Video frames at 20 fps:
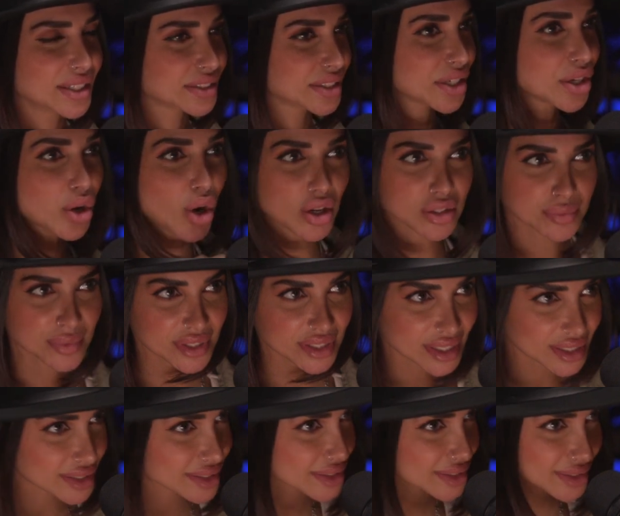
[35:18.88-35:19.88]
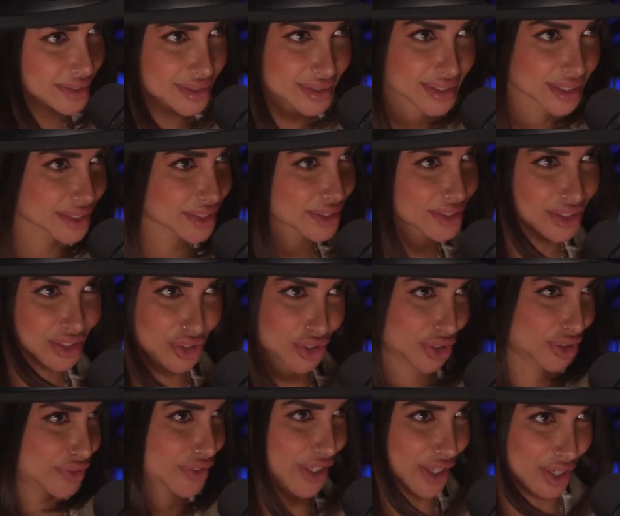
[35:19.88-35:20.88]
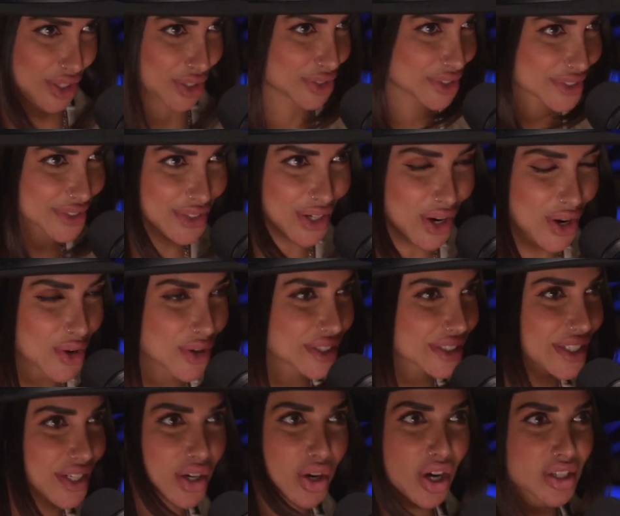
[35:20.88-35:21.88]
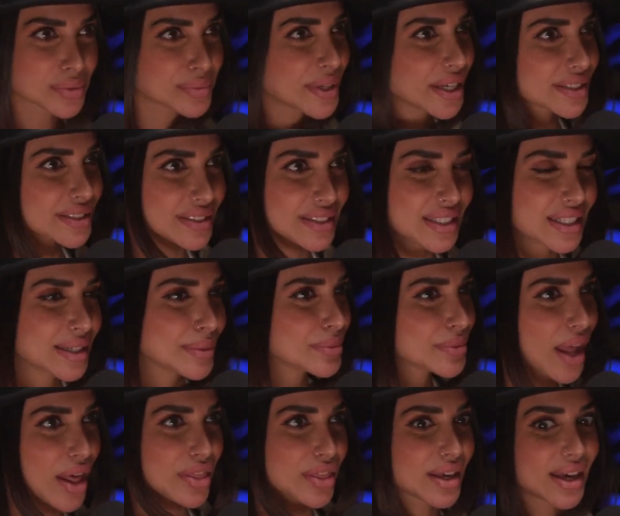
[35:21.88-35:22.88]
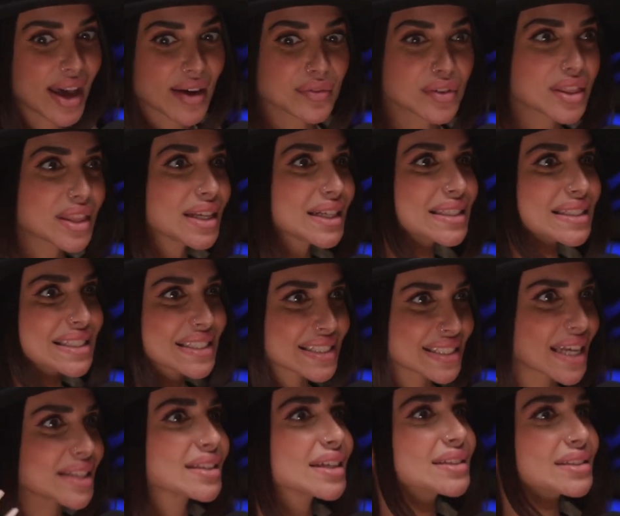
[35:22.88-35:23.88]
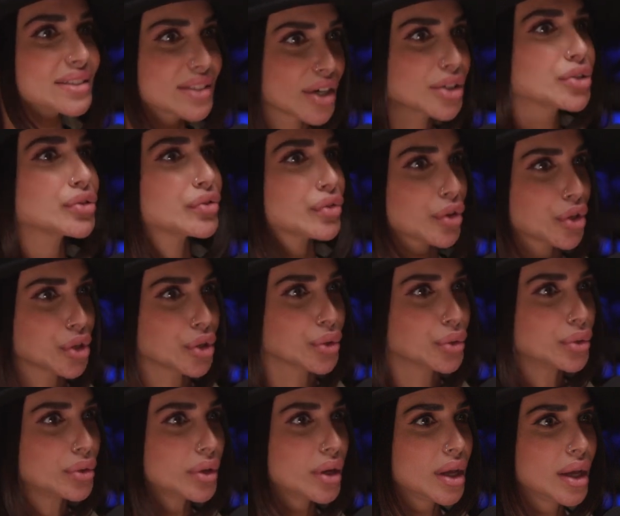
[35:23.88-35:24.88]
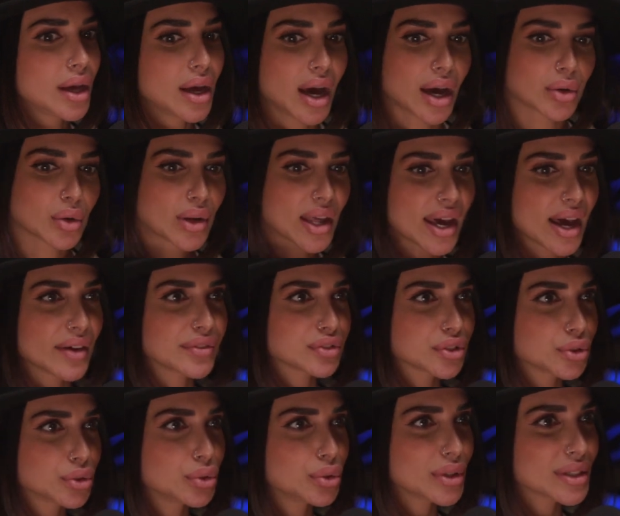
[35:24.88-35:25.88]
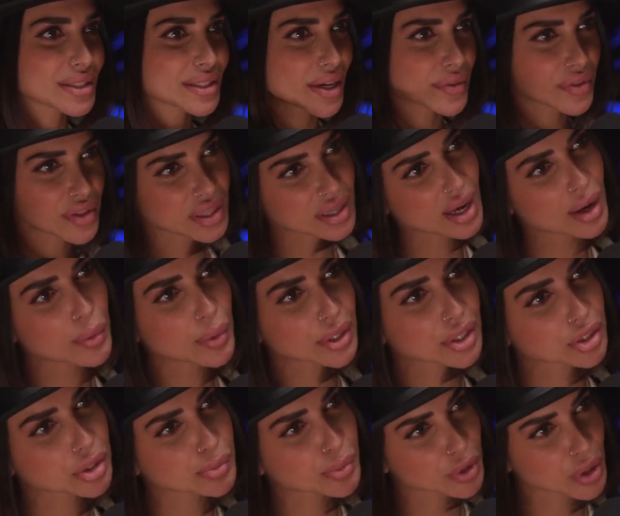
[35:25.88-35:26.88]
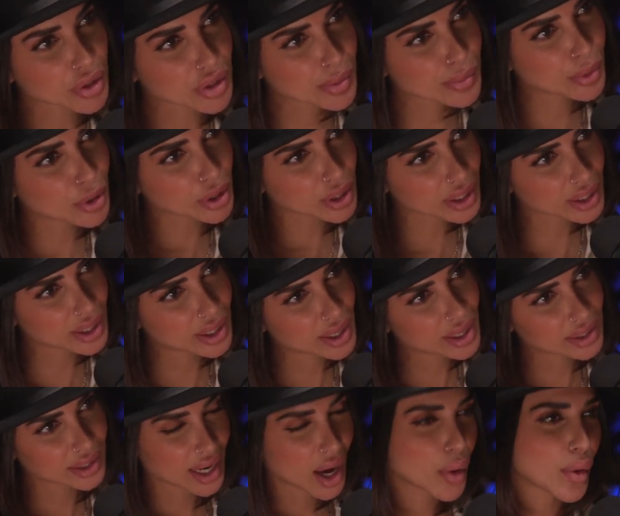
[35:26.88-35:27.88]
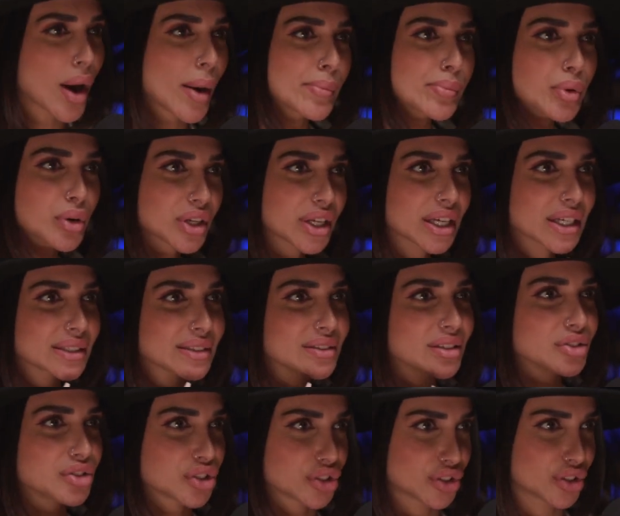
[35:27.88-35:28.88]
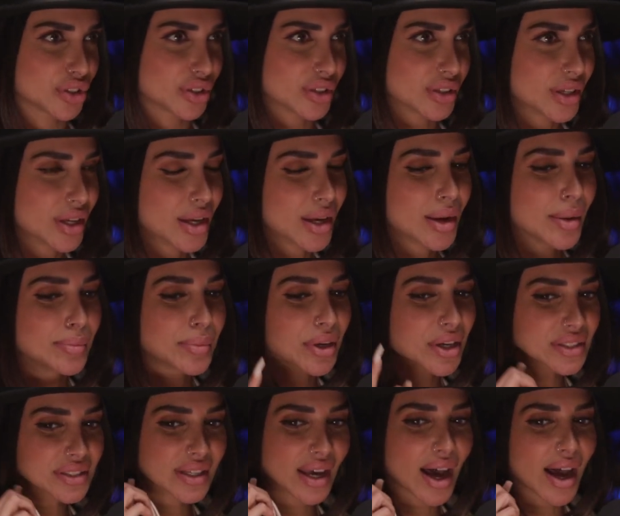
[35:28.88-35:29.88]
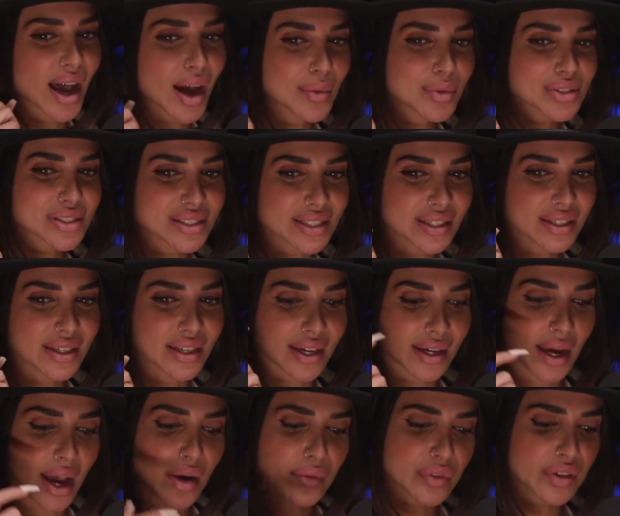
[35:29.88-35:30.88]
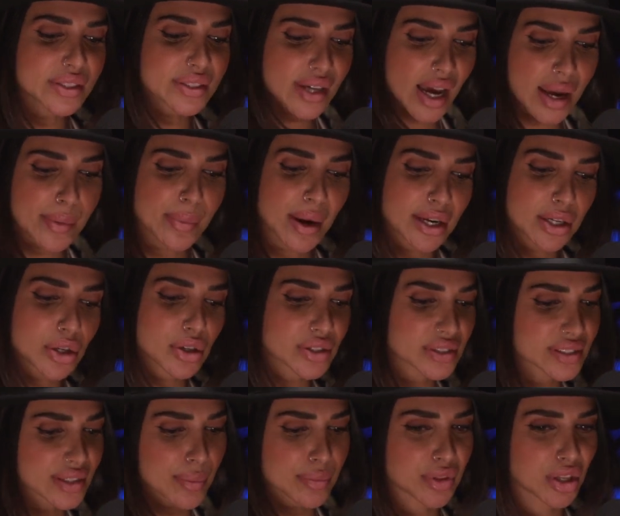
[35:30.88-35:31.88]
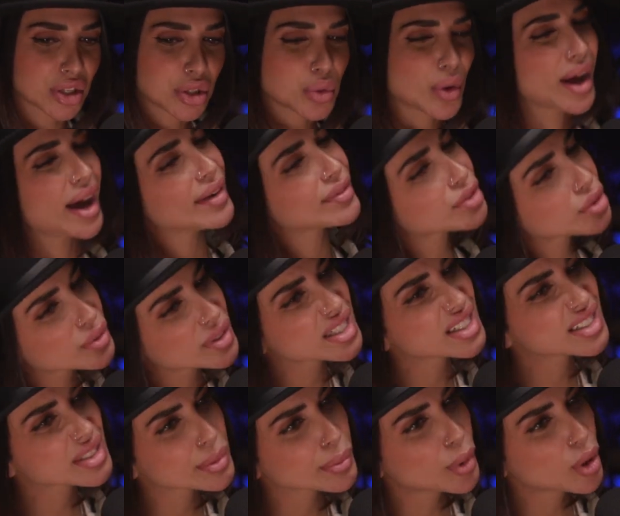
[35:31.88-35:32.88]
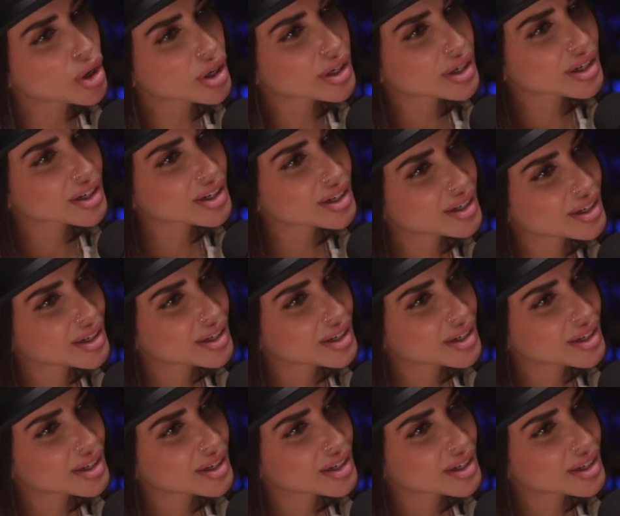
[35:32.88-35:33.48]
It didn't cost me six digit figures. No, It didn't cost me a team, nothing. Everything is set and done for you. And all I have to do is everything I wanted to put on the book, now I'm putting it digital. Because I was thinking, every time I learn something new, I have to release a book.